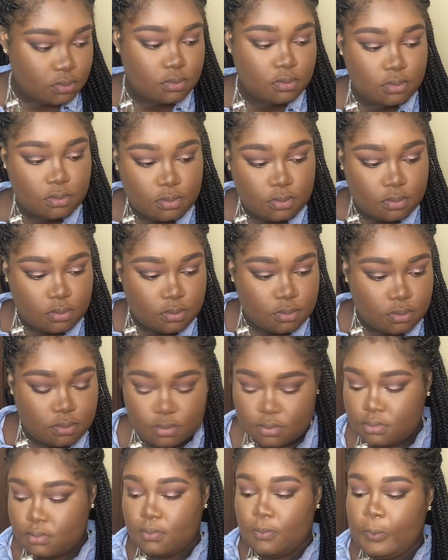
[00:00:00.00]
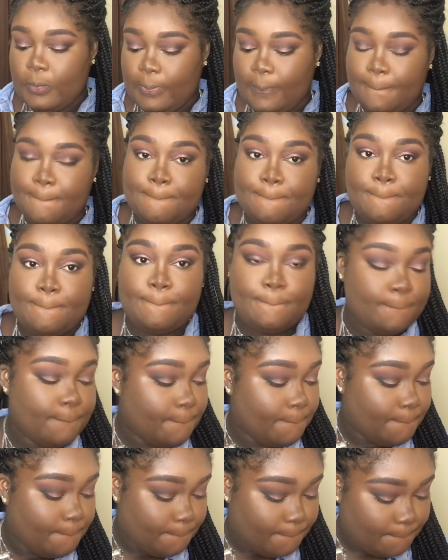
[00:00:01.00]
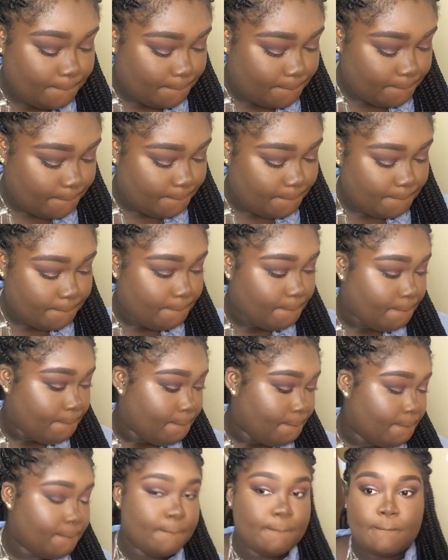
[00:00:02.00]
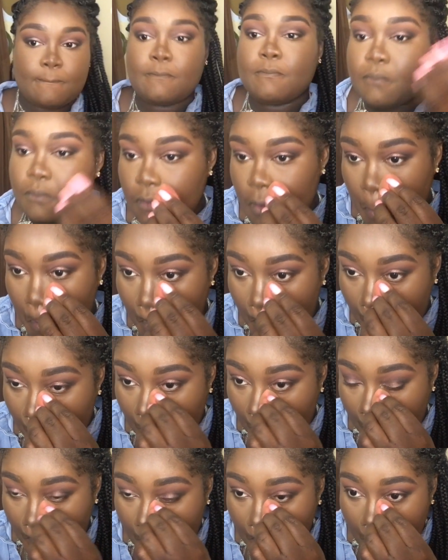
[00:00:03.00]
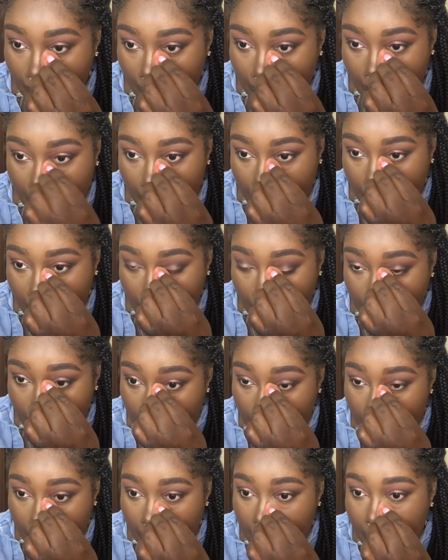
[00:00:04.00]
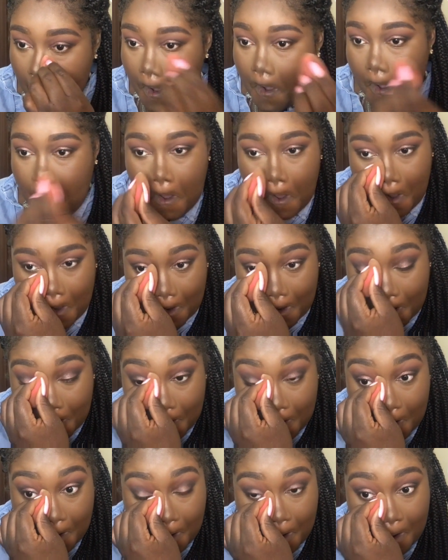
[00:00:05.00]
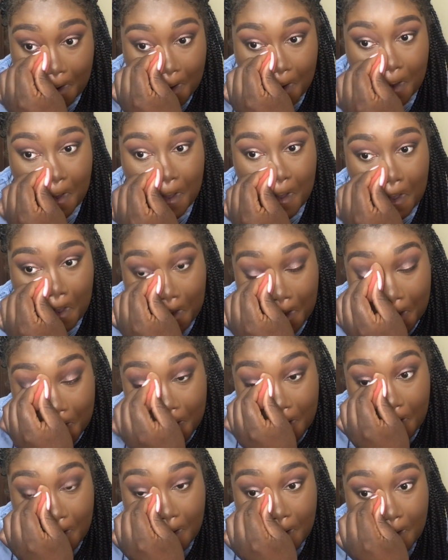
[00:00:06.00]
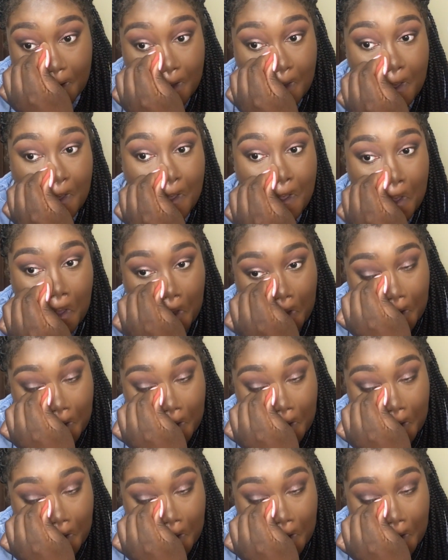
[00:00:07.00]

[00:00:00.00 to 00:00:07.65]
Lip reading: And now I'm going to just blend in the contour that I did with my nose and make sure that's nice and blended.